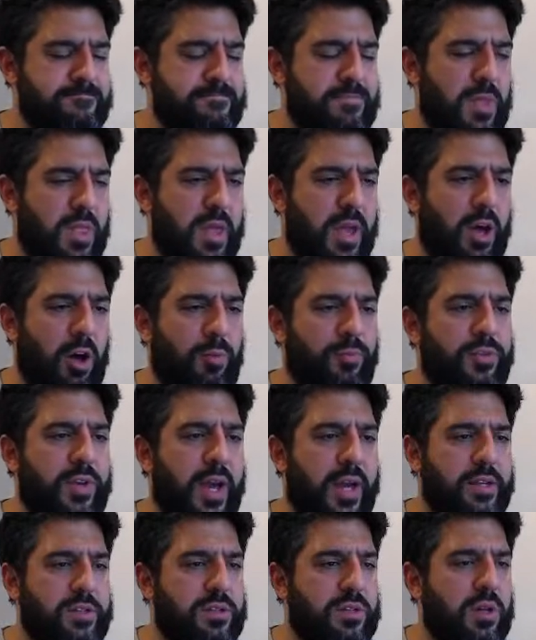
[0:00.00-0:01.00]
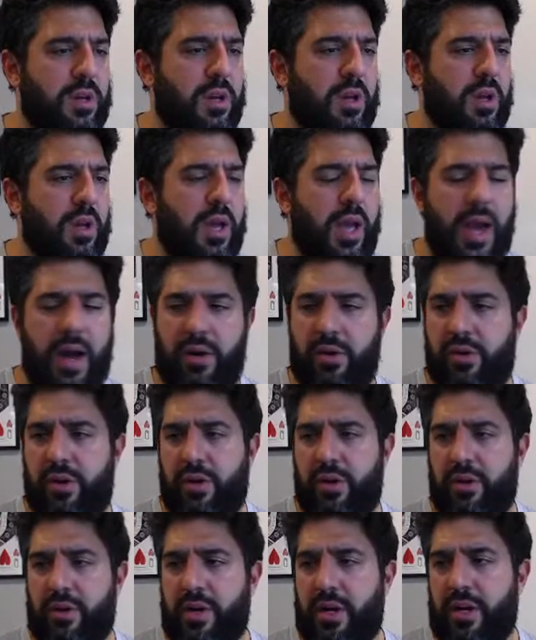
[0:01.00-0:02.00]
the help text, how
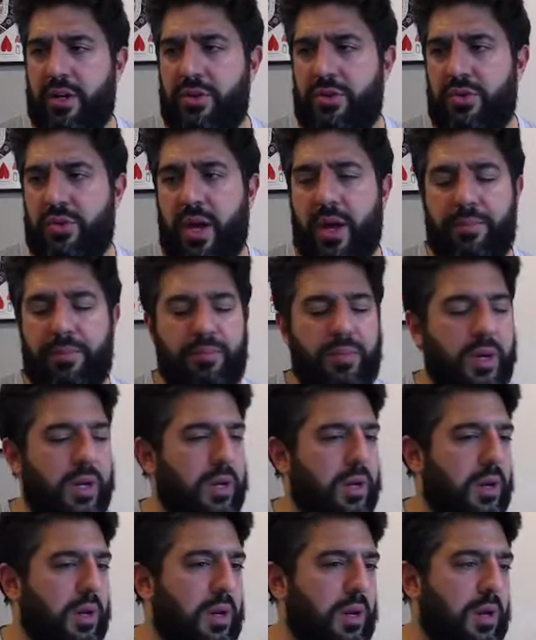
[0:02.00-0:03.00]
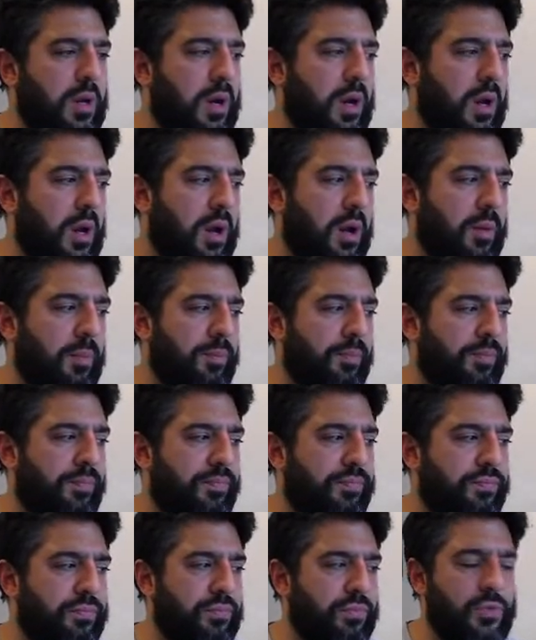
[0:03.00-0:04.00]
to do that. But
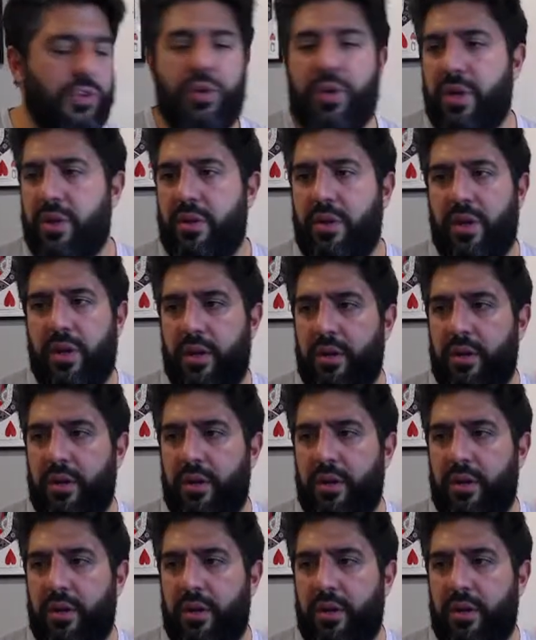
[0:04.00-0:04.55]
you can